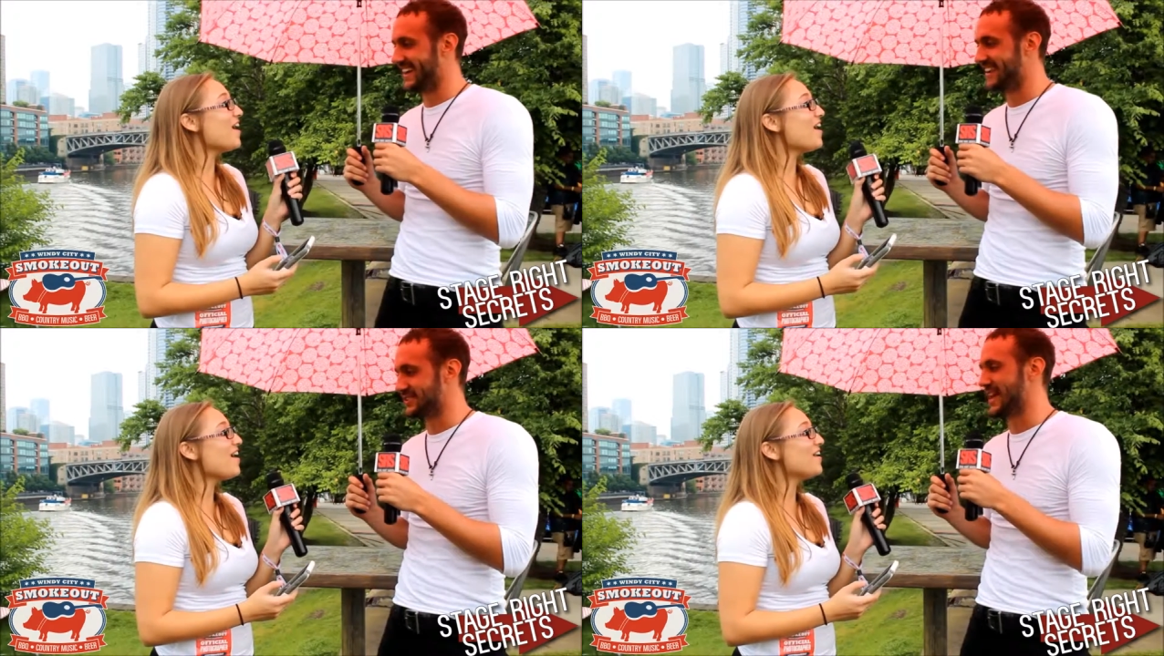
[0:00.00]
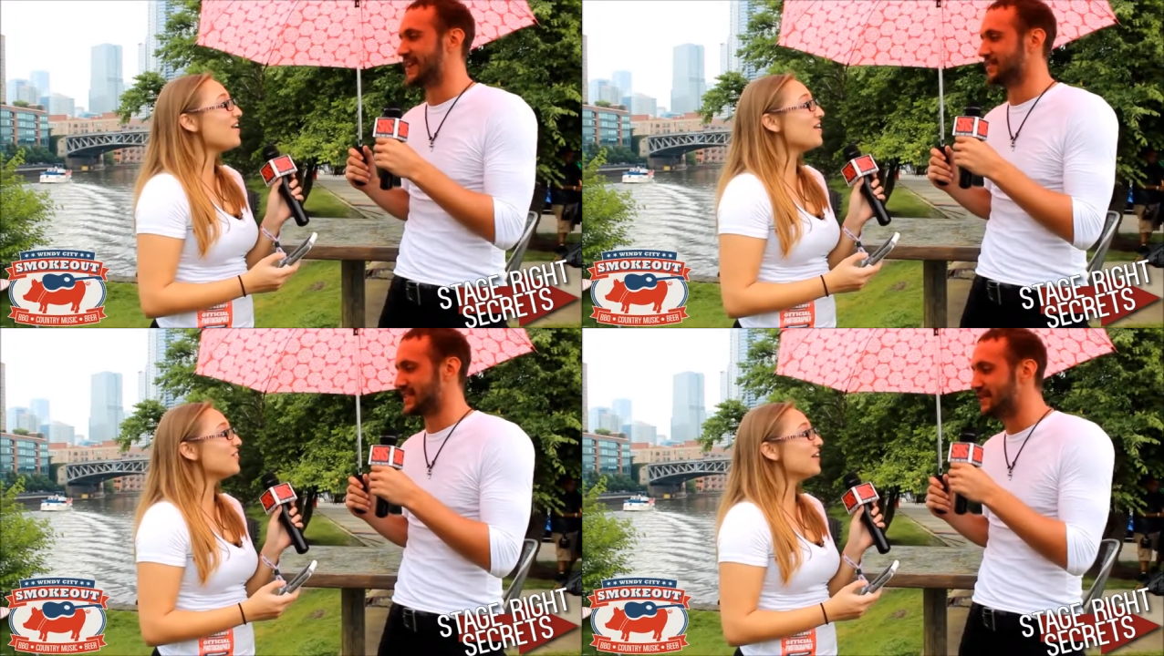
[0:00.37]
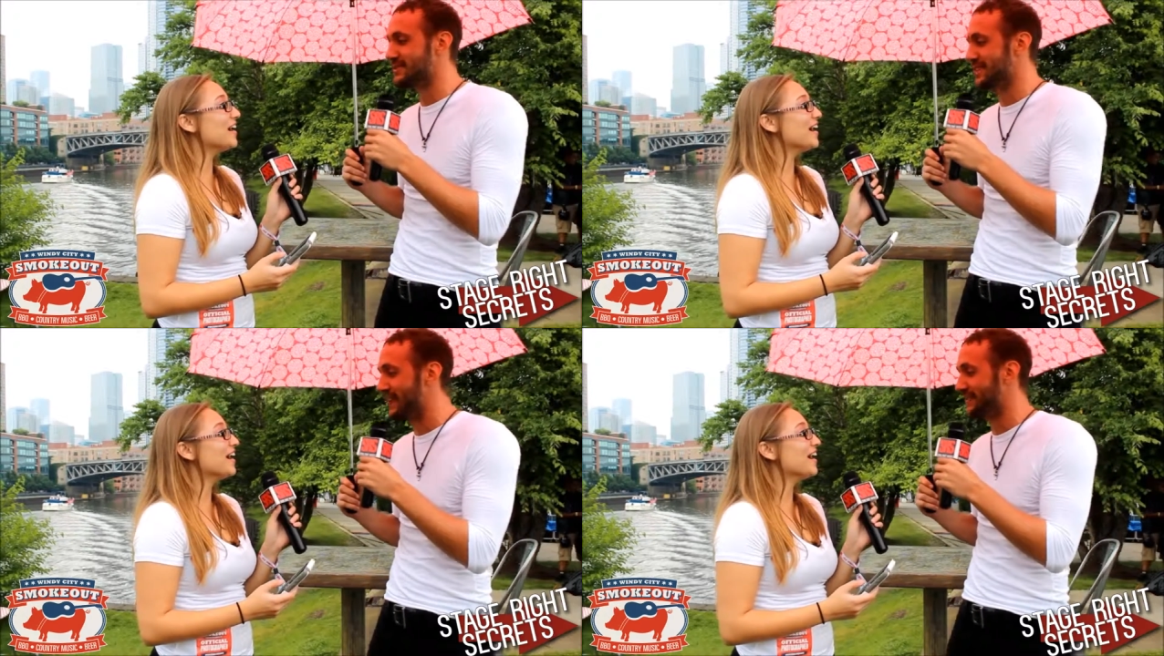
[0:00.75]
Speaker 1: Yeah, oh. so that was
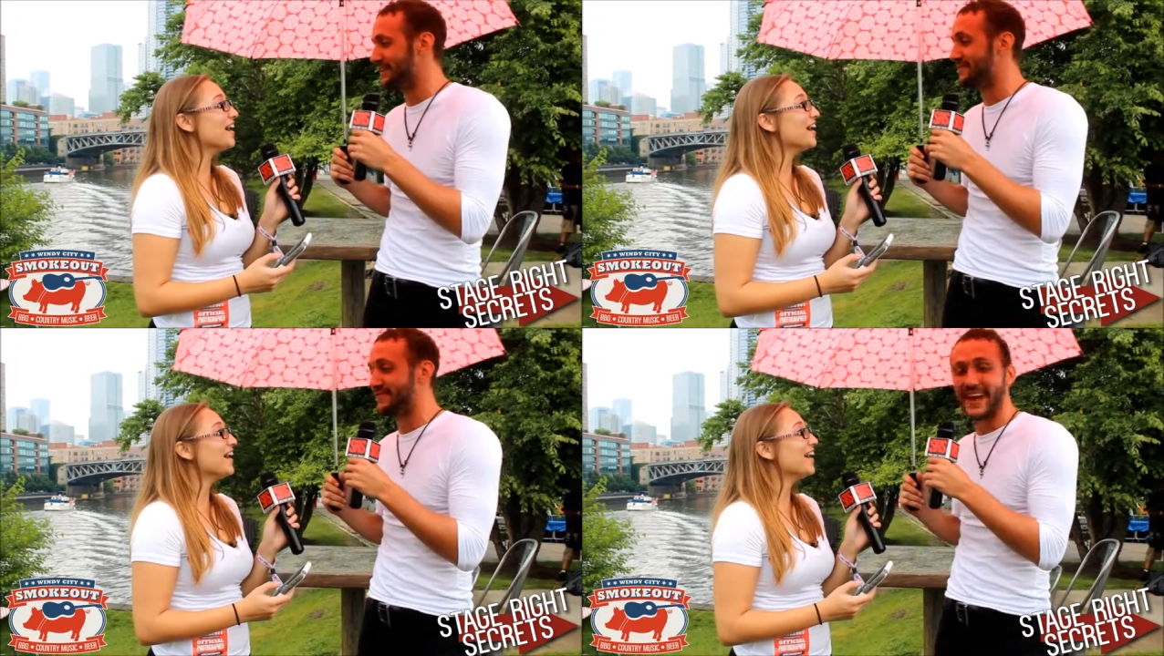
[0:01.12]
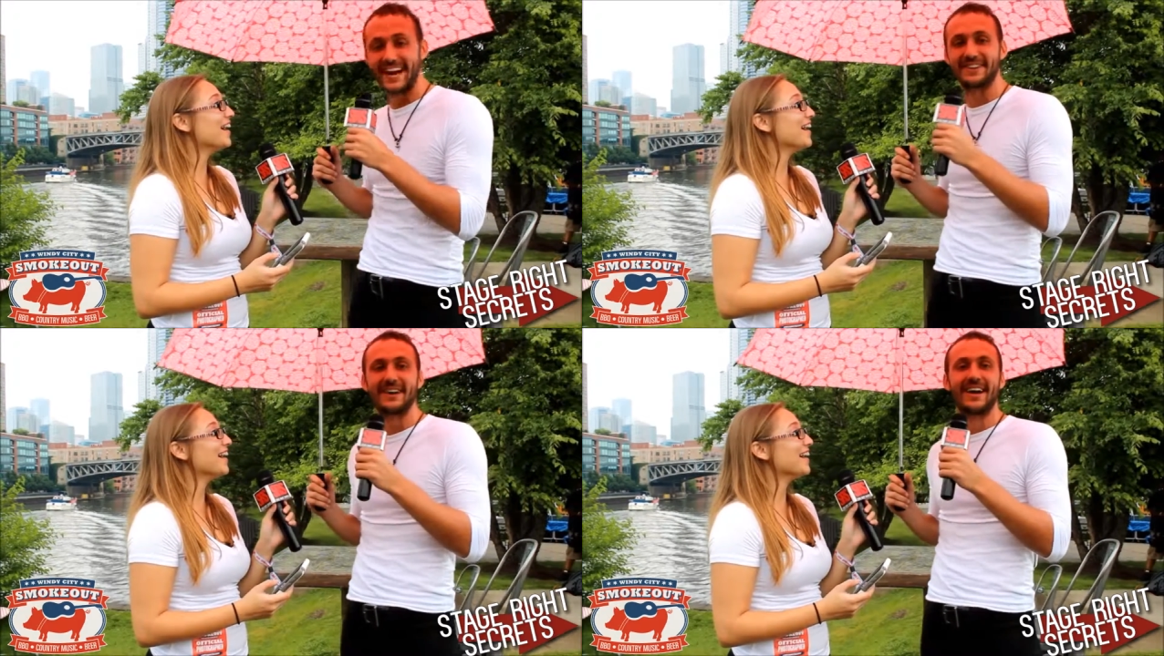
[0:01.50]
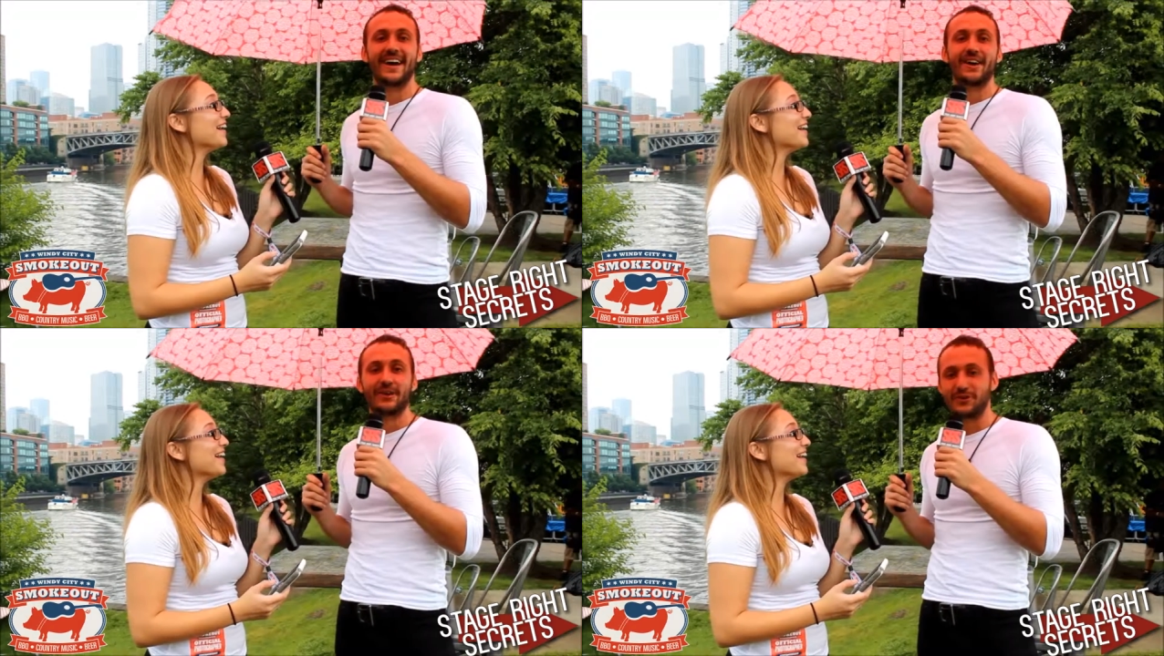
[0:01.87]
oh. that was definitely
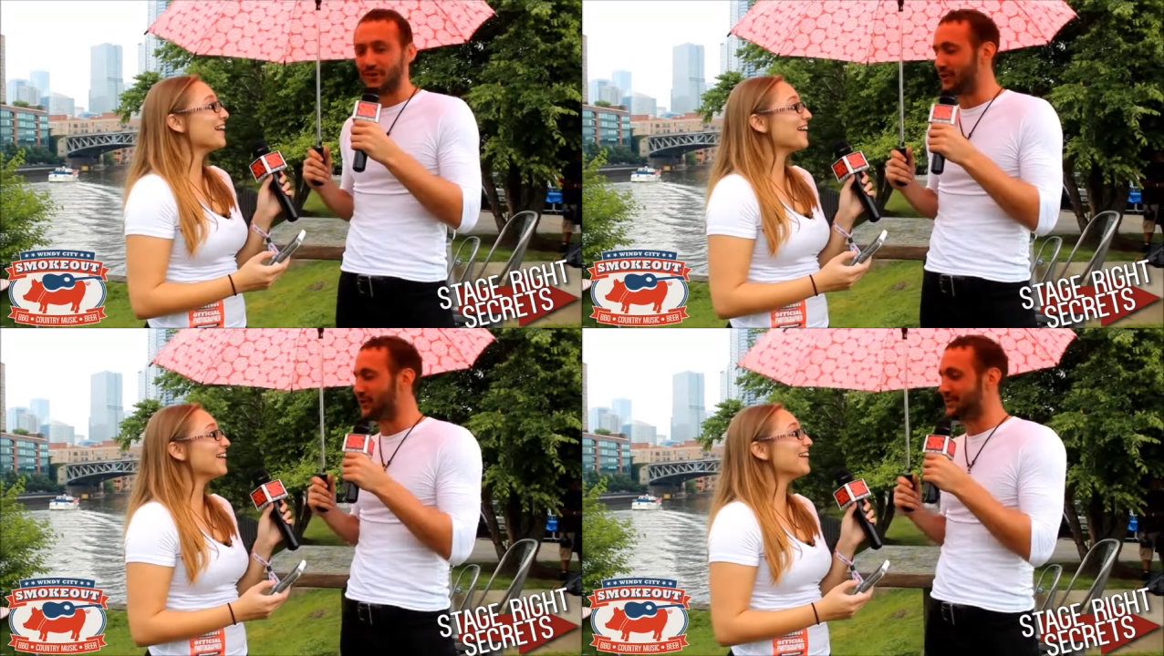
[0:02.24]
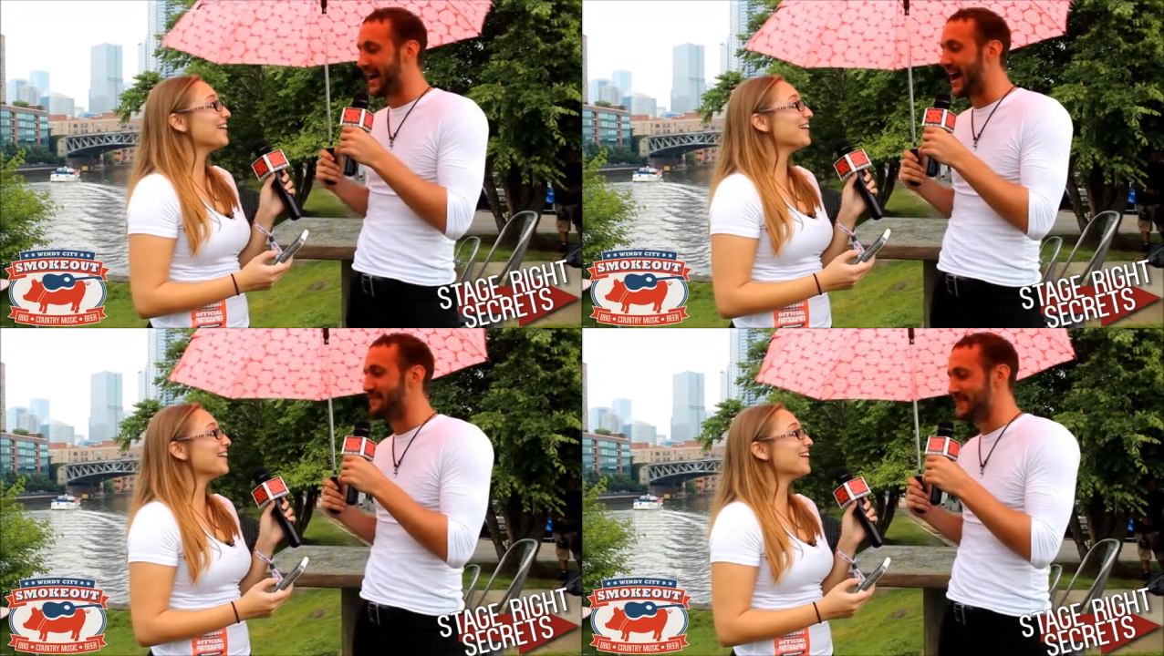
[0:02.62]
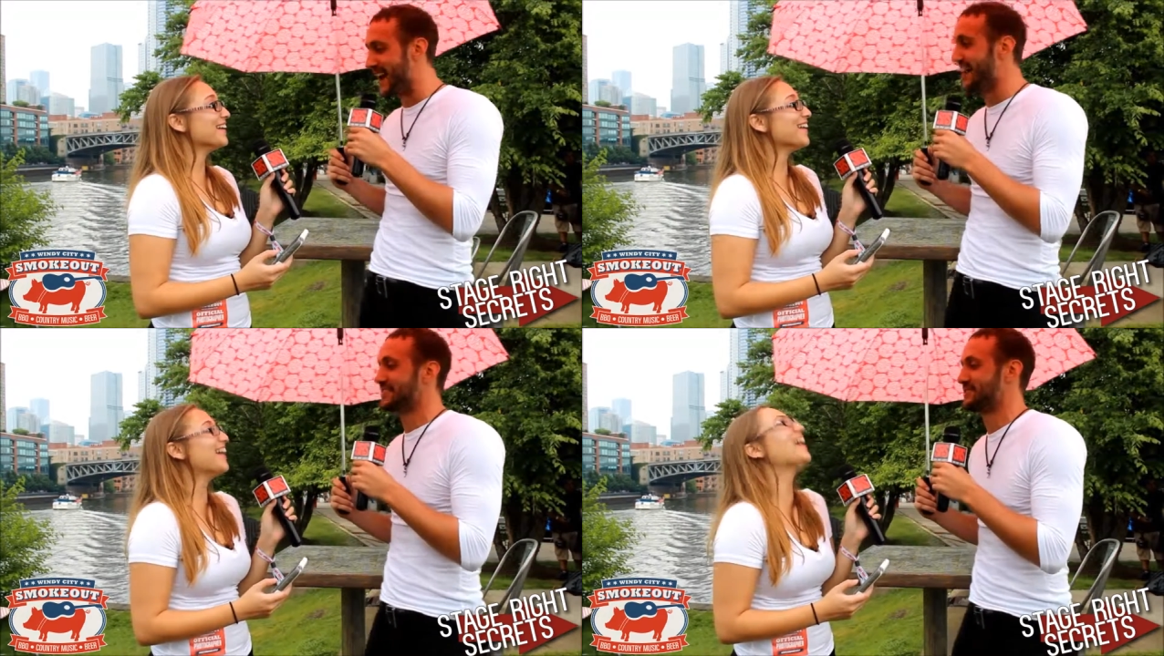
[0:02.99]
fan girl
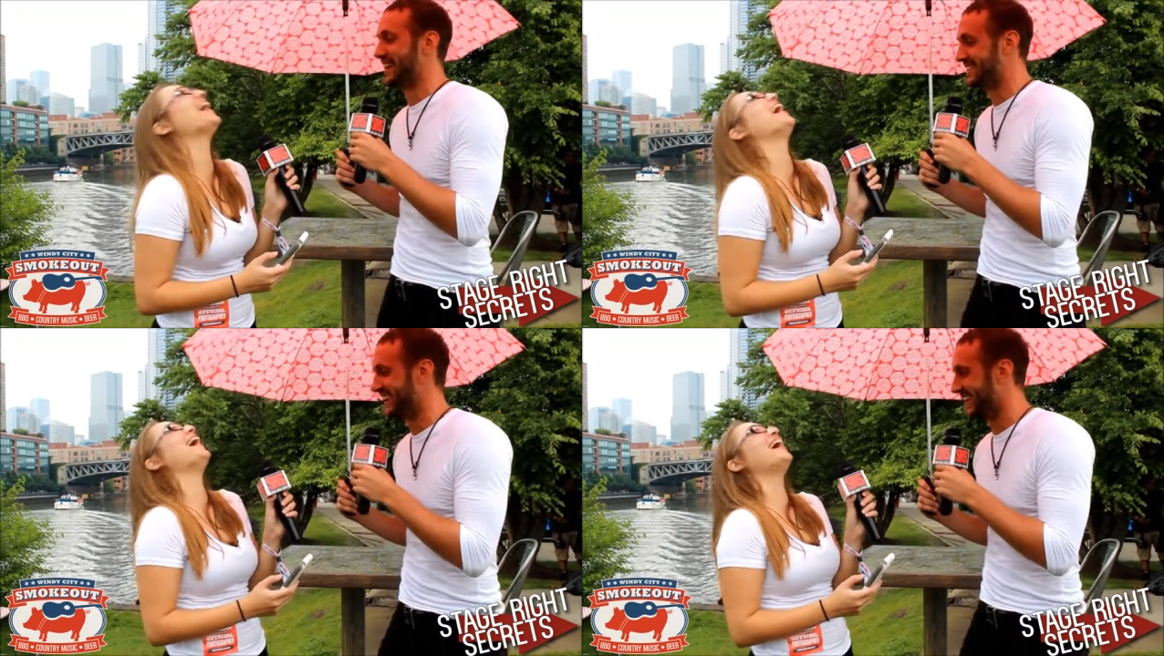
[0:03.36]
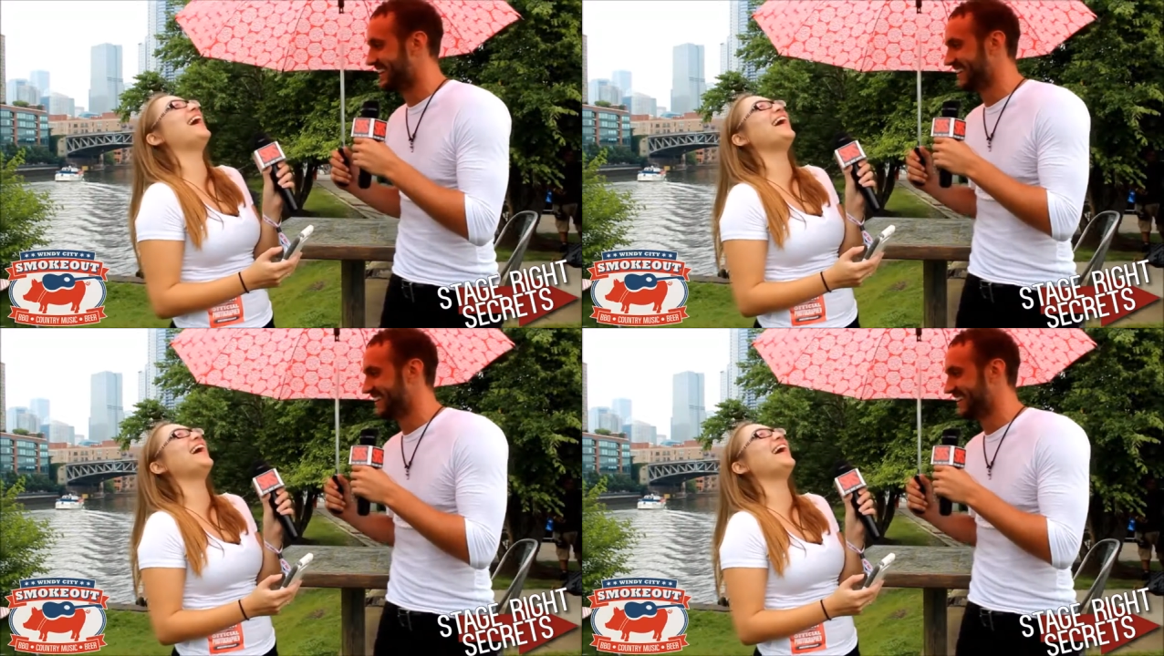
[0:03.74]
top notch right there.